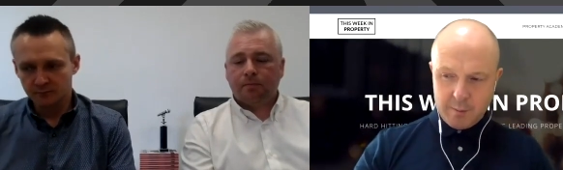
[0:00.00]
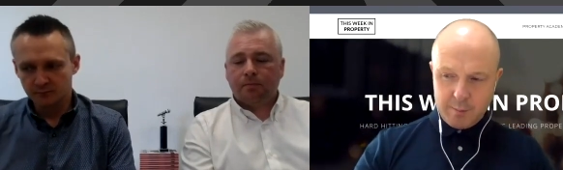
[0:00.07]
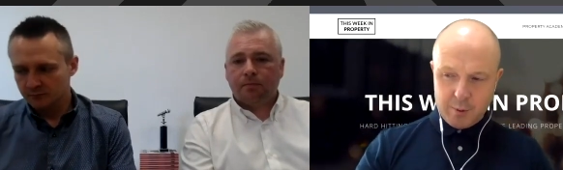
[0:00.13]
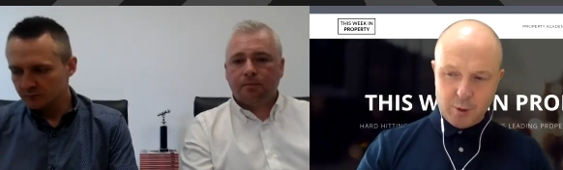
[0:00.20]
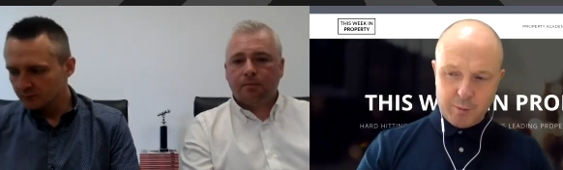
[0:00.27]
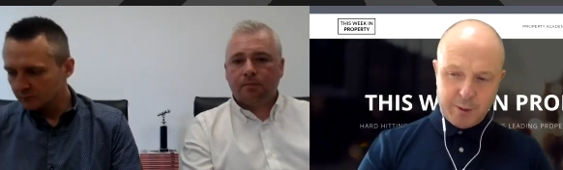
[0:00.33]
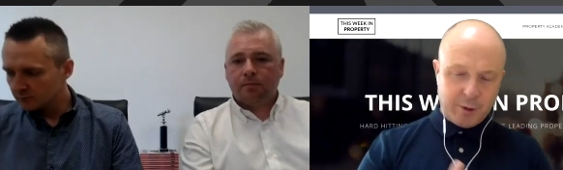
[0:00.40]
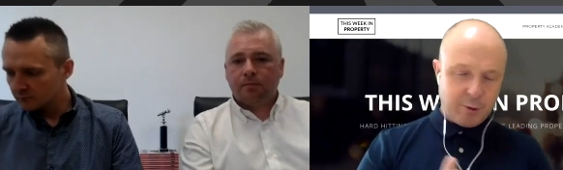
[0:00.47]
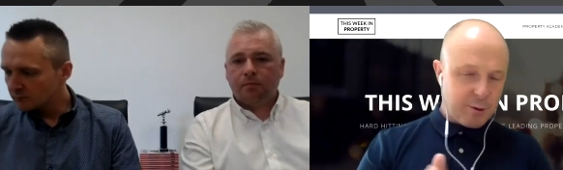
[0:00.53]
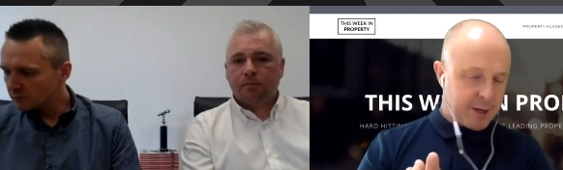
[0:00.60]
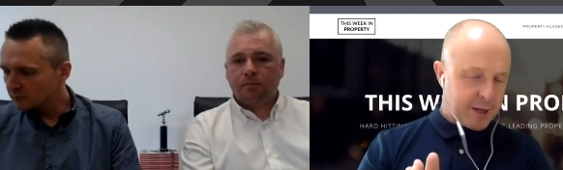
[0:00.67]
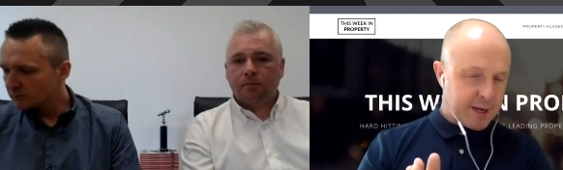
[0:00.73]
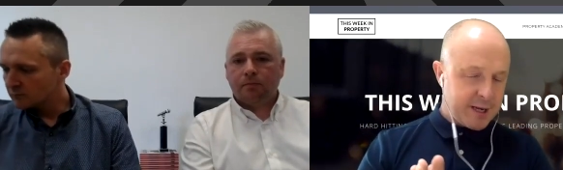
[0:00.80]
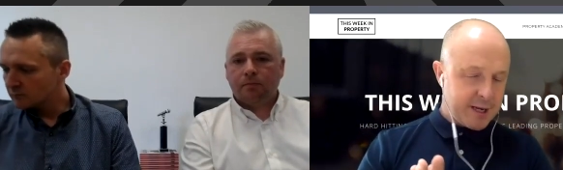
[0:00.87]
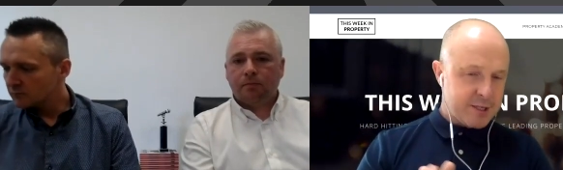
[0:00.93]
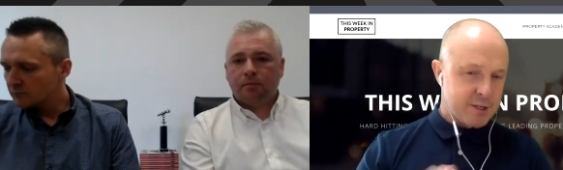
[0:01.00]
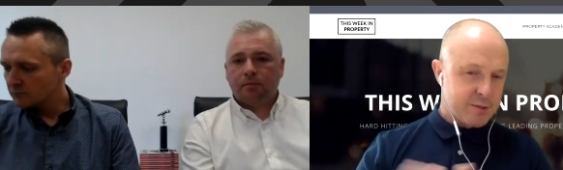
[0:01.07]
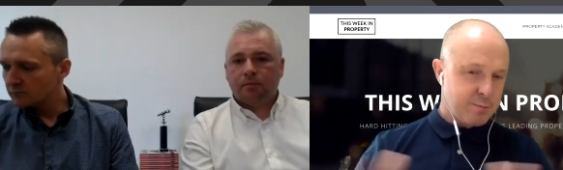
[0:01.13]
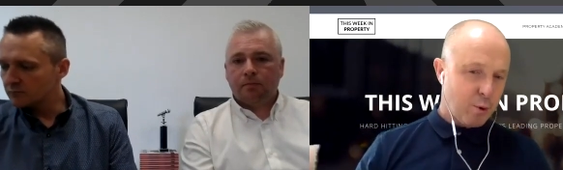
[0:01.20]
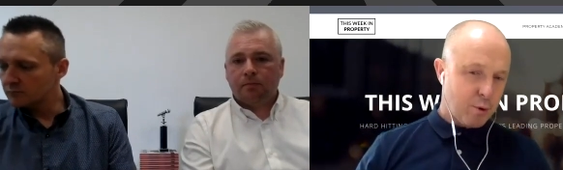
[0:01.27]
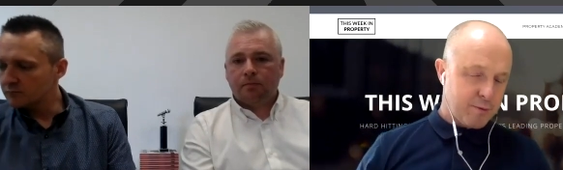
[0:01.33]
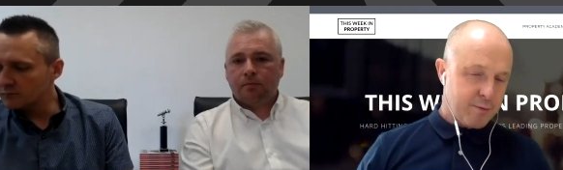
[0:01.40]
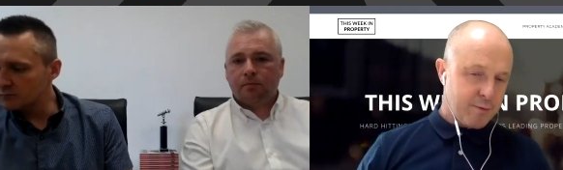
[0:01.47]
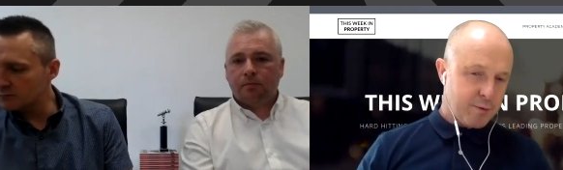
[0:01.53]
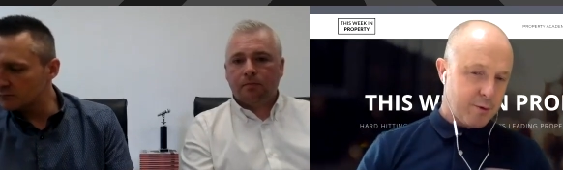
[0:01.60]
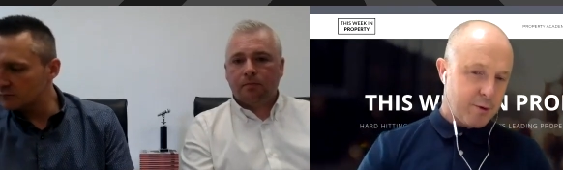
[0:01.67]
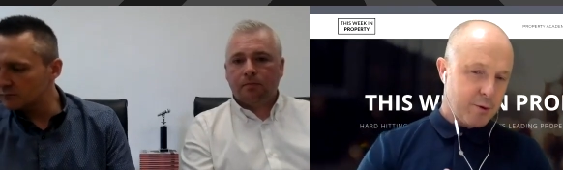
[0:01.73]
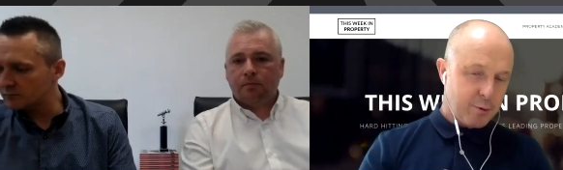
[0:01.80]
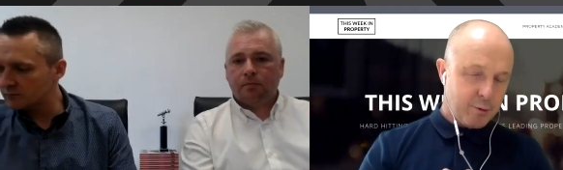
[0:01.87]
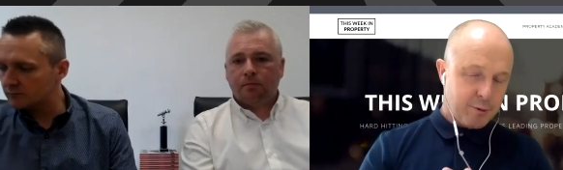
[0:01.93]
Speaker 1: property organisers,
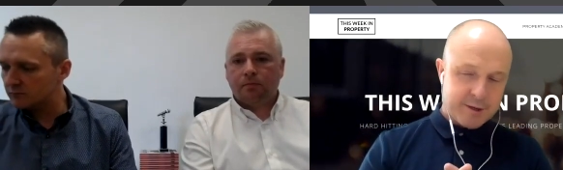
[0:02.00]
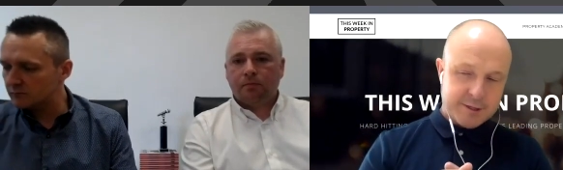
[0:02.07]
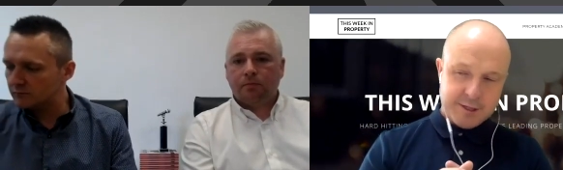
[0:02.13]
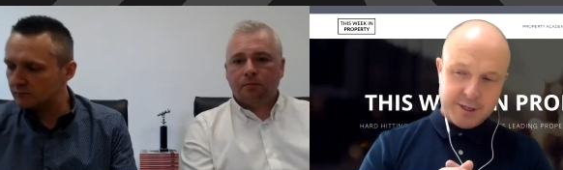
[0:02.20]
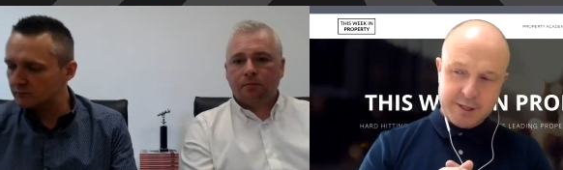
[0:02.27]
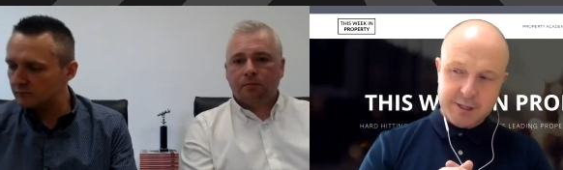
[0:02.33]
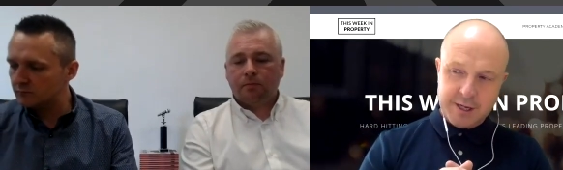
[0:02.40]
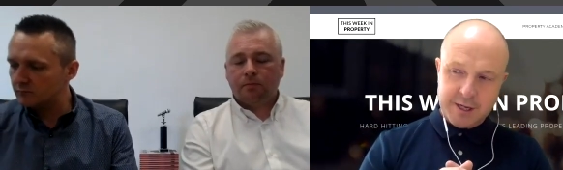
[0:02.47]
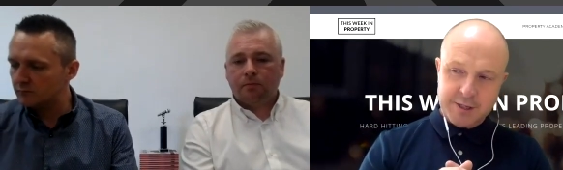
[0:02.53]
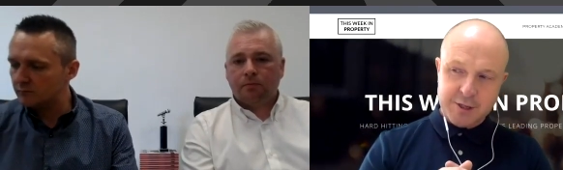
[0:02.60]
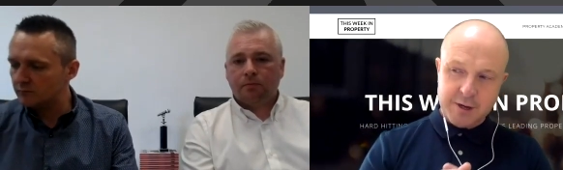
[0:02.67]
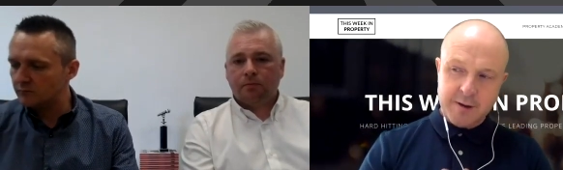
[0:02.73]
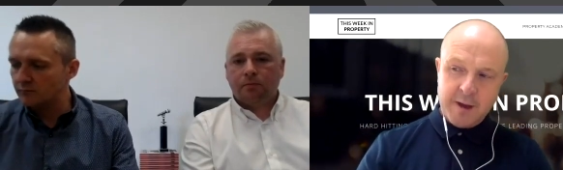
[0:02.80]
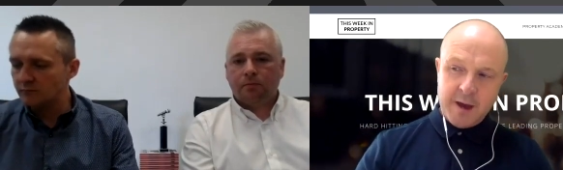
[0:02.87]
portfolio owners, etc.